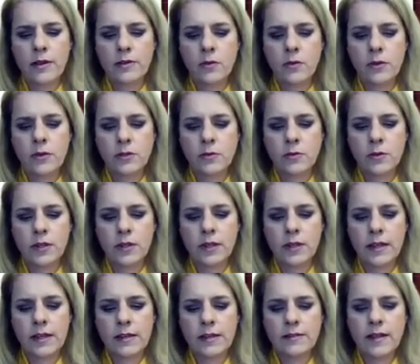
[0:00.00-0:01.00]
it's going to
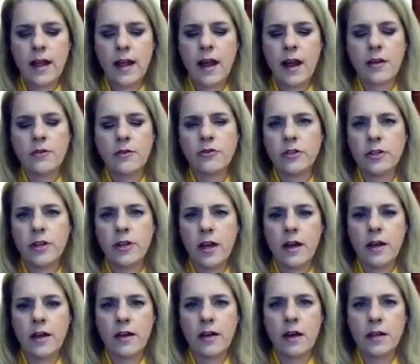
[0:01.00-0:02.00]
release that hydrogen
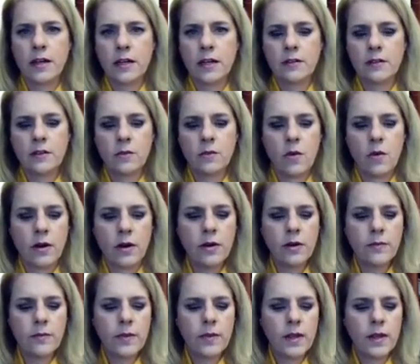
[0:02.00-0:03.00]
ion into the water.